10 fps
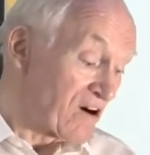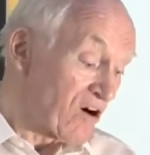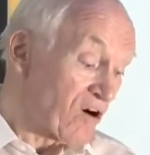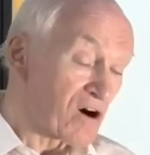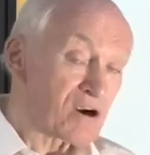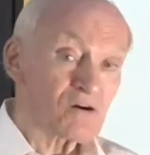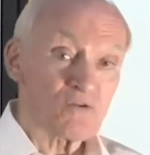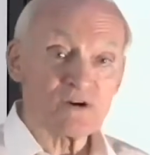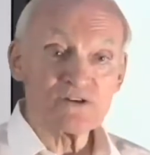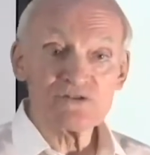Or
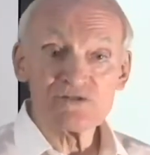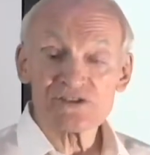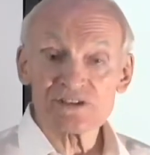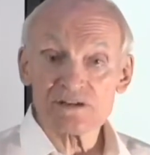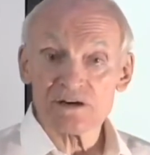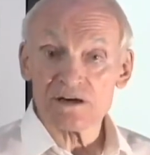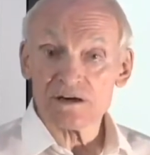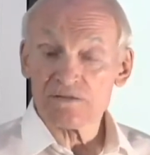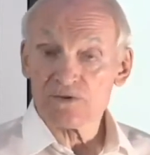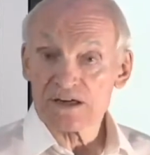when you
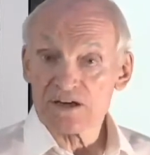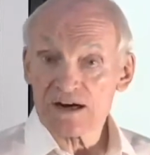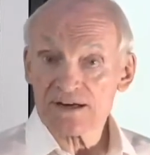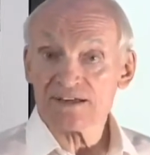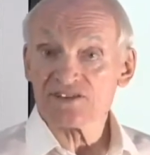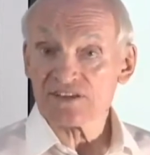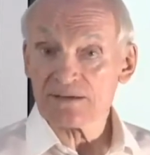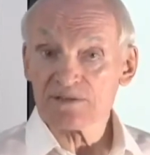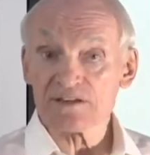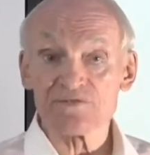are uh, regarding a
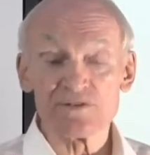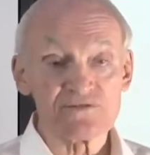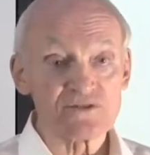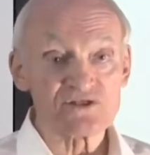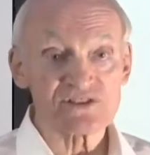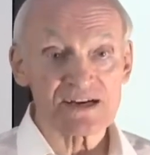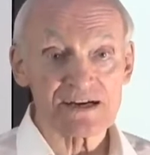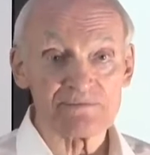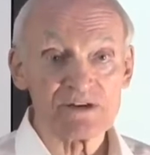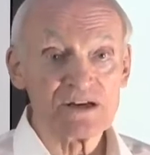subject for the first
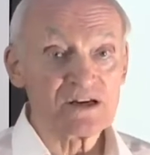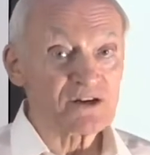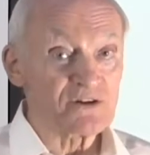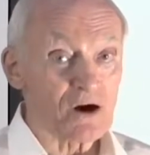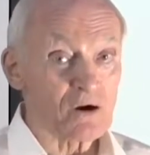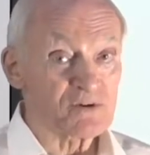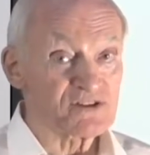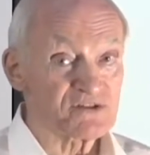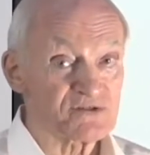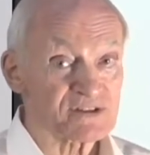time, you
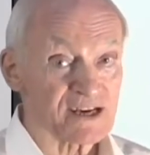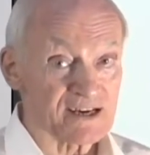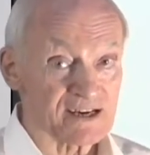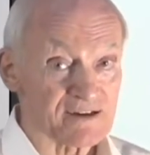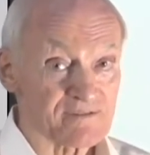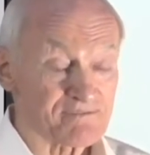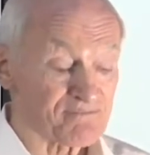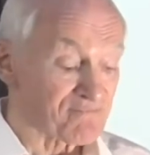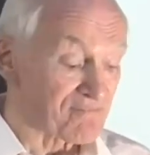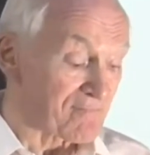always use a.
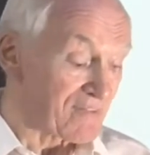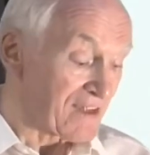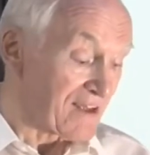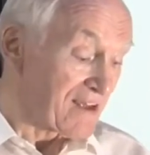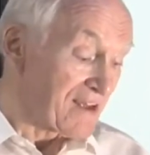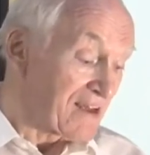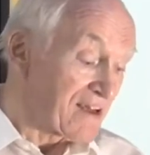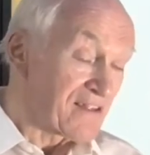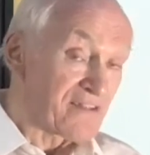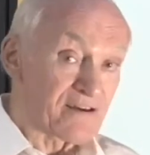
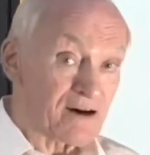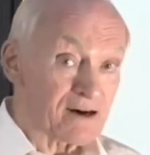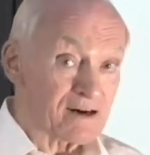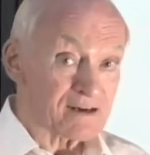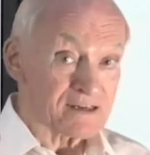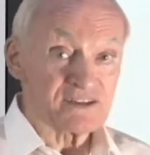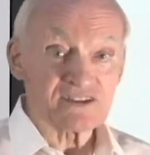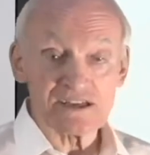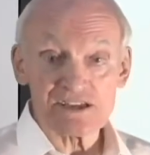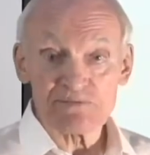The is
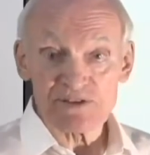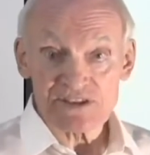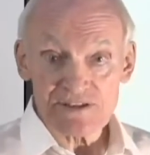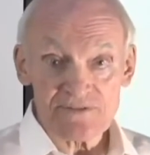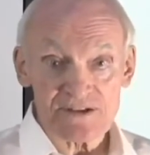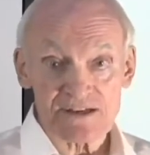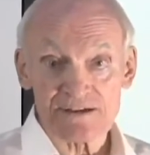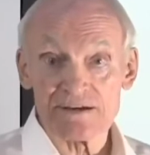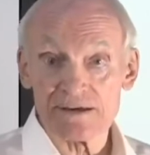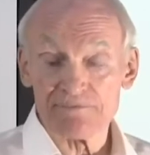a specific
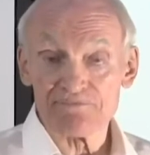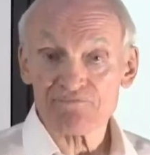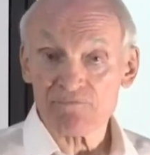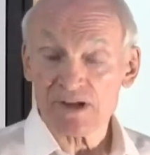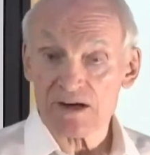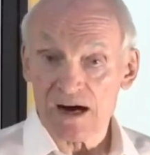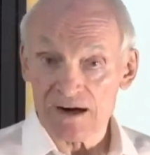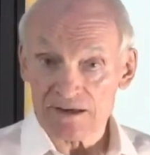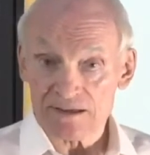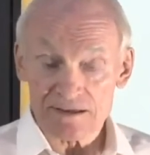um,
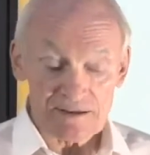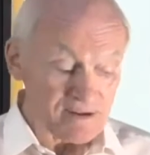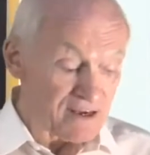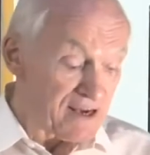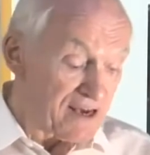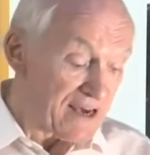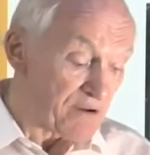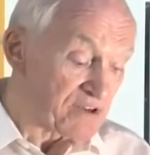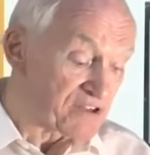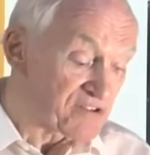article,
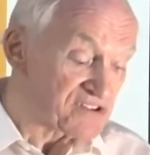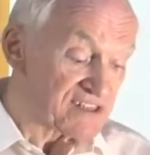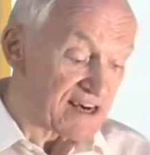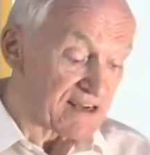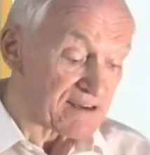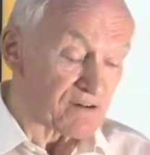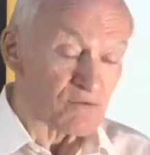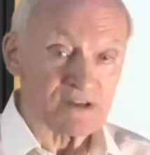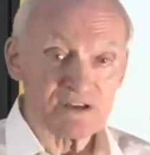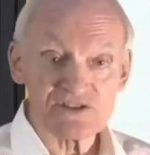and we use that
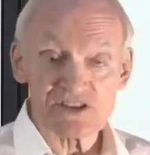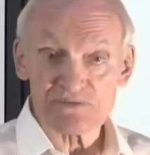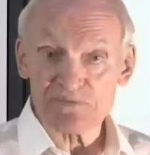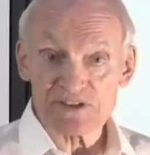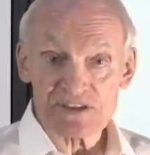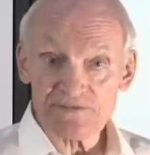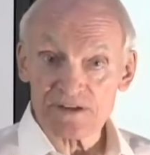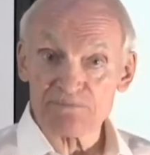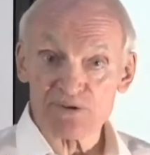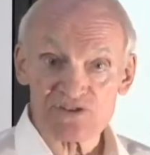when there's a
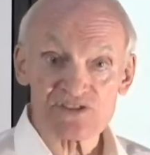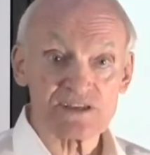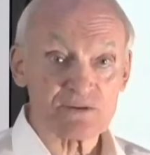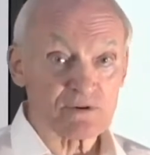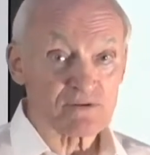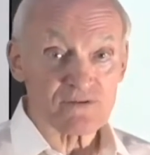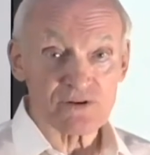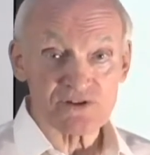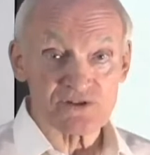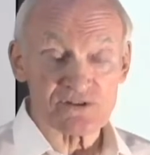specific person that we're
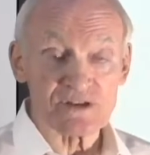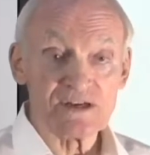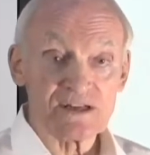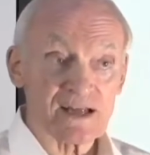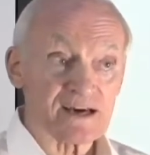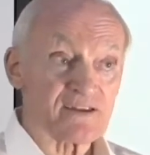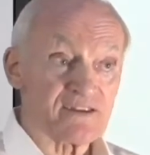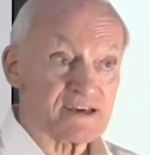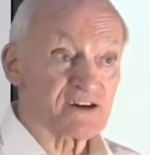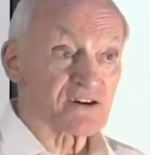referring to, like
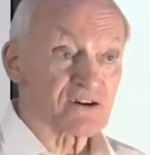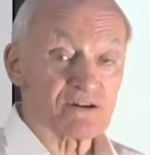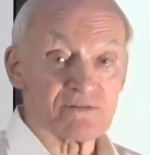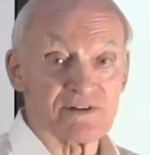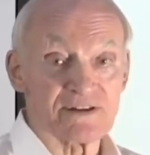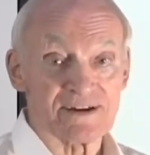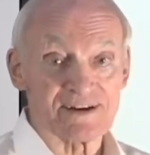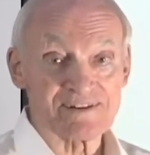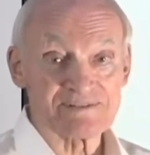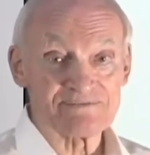the girl over
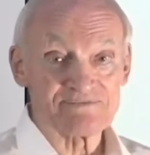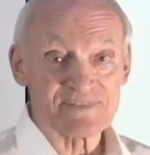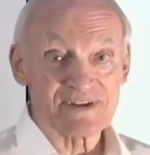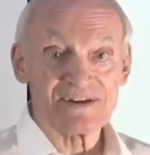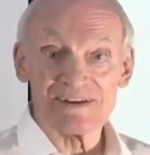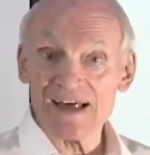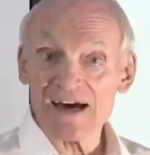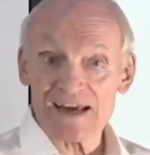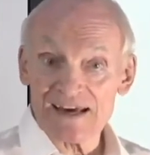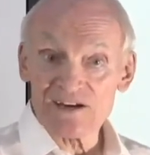there.
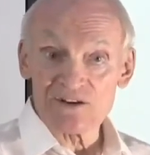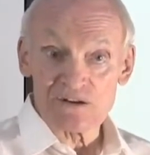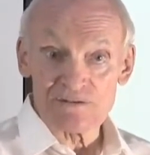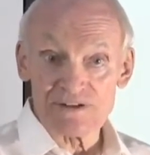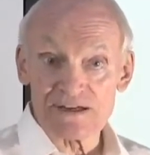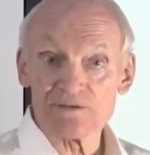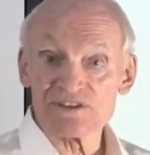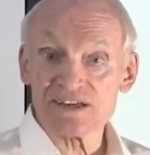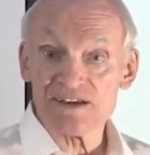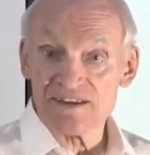Not a girl over there, we
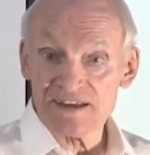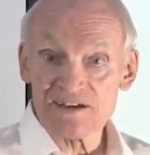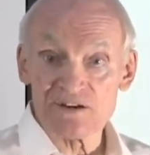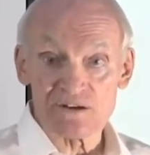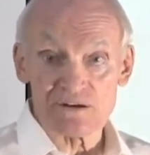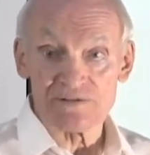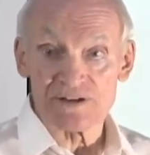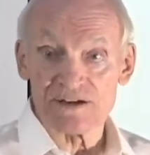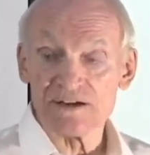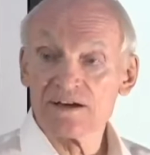say the girl over
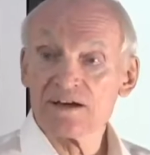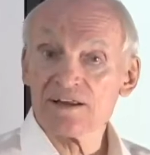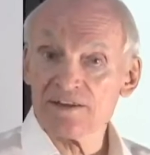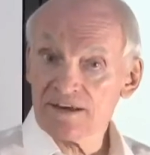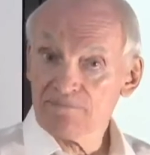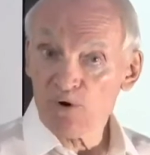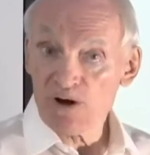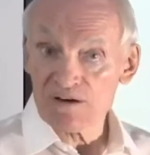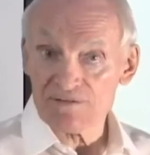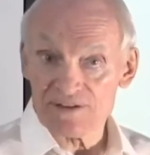there, the
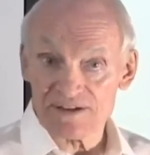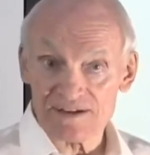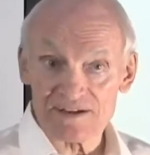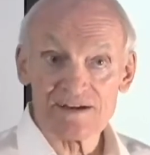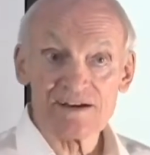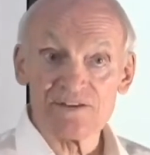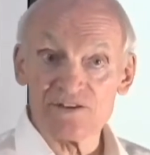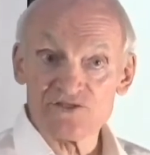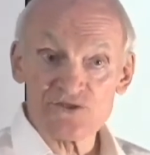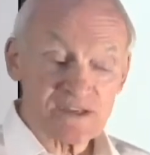boy over there, the
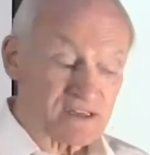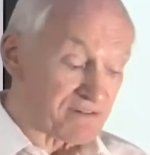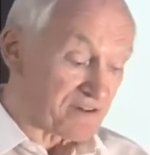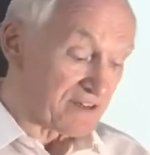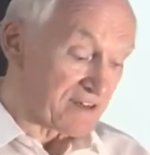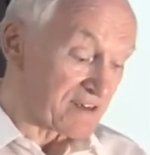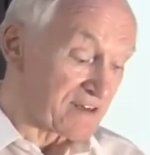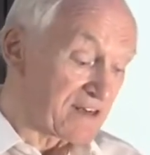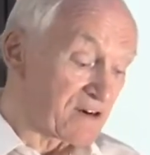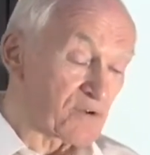tree over there.
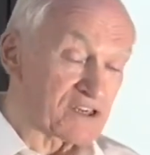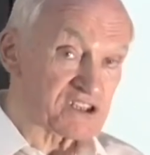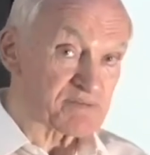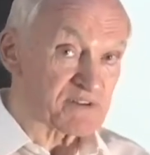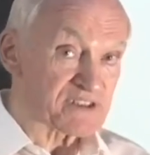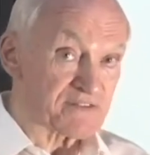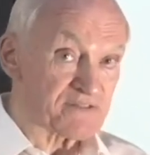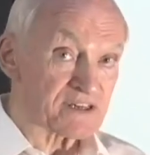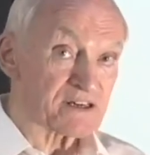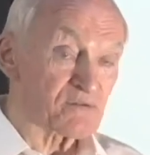When it's
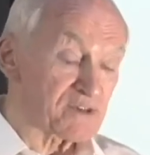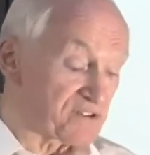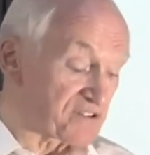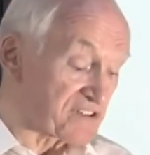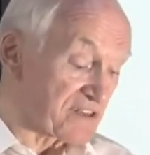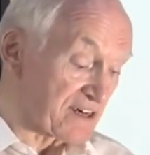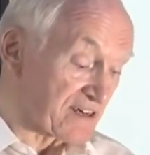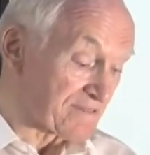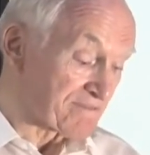specific, we use the.